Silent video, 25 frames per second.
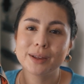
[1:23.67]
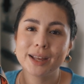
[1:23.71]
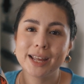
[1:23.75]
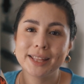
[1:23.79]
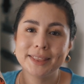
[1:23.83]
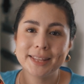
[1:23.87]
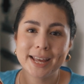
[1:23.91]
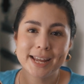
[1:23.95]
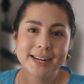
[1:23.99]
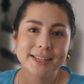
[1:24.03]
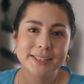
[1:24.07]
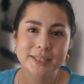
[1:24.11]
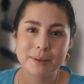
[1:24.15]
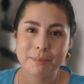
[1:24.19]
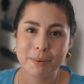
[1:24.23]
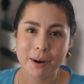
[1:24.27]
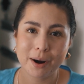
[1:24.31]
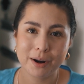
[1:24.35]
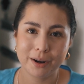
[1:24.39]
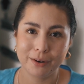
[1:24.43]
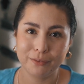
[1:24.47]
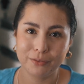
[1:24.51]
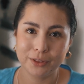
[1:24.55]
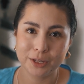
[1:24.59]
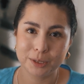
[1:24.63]
and that is the
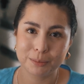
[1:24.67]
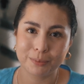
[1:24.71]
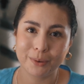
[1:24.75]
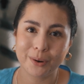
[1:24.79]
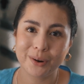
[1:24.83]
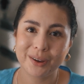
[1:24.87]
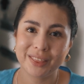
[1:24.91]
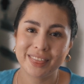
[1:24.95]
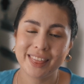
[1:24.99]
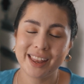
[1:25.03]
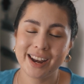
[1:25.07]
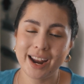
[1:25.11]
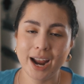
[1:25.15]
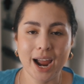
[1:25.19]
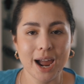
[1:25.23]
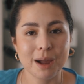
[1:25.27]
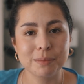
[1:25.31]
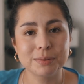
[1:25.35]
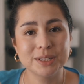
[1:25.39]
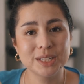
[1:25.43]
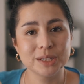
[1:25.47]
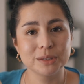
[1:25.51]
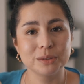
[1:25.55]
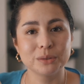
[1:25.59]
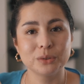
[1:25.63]
part of this book that I
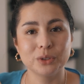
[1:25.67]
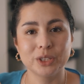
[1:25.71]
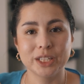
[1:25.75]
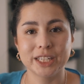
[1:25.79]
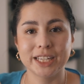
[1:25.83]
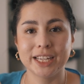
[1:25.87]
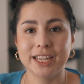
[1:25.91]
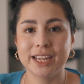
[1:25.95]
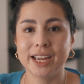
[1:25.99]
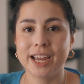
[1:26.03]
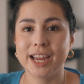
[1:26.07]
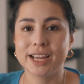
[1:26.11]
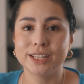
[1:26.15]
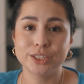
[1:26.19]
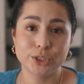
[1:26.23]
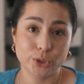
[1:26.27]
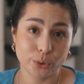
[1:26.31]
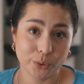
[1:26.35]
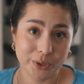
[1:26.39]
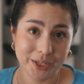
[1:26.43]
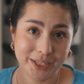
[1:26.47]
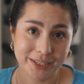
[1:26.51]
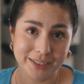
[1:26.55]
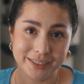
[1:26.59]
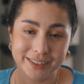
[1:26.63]
absolutely
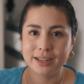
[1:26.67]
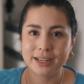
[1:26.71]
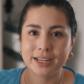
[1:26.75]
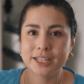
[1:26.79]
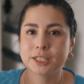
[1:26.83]
enjoyed.